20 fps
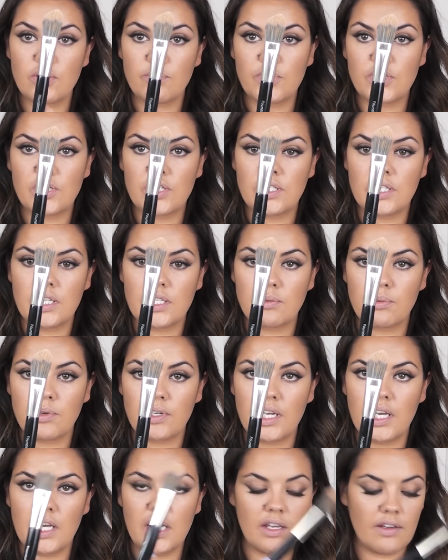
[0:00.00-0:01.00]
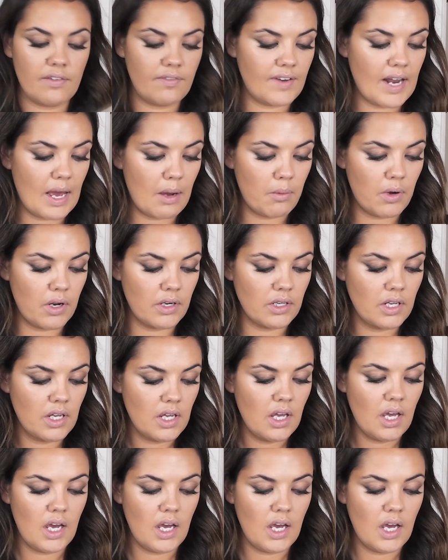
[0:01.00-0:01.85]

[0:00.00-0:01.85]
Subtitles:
which is this one here, flat one, and